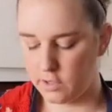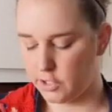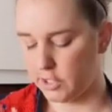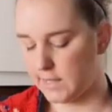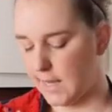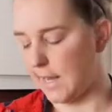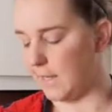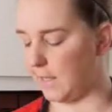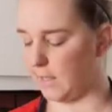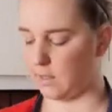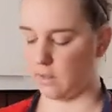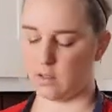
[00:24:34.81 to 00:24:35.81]
just
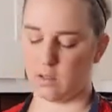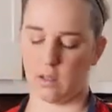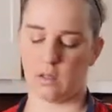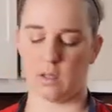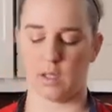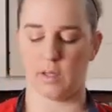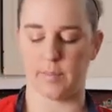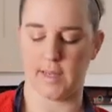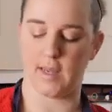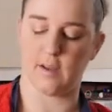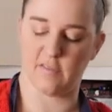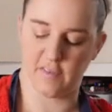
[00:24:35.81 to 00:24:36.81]
adding a little
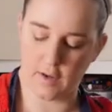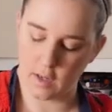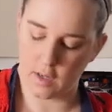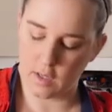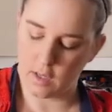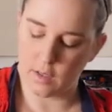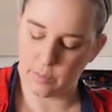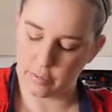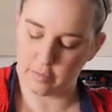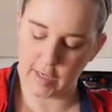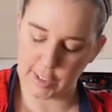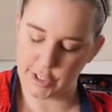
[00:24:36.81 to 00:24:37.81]
bit of
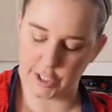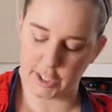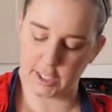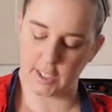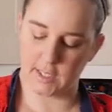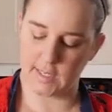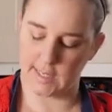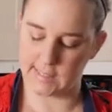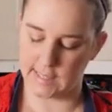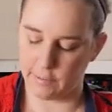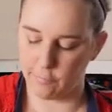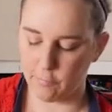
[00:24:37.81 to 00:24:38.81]
pressure
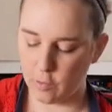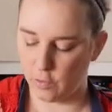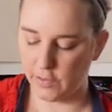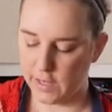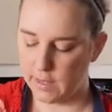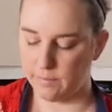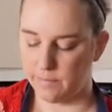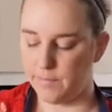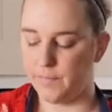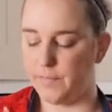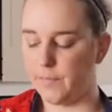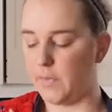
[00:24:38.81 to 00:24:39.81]
as I roll
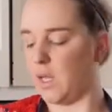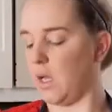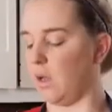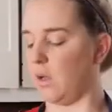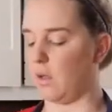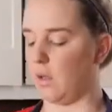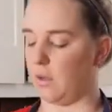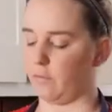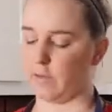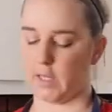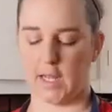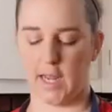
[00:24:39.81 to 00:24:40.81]
them.
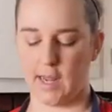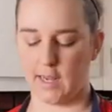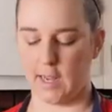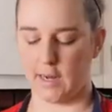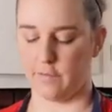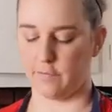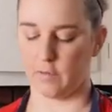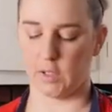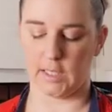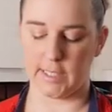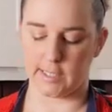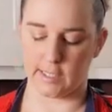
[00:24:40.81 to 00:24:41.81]
Really kind of
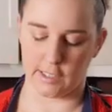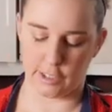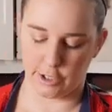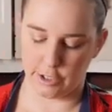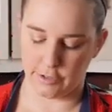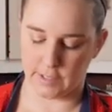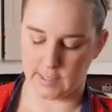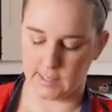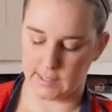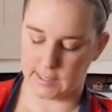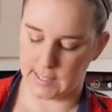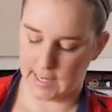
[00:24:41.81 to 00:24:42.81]
releases the juices
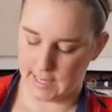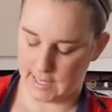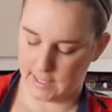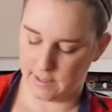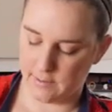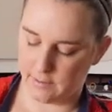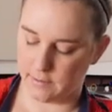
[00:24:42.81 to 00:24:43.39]
inside.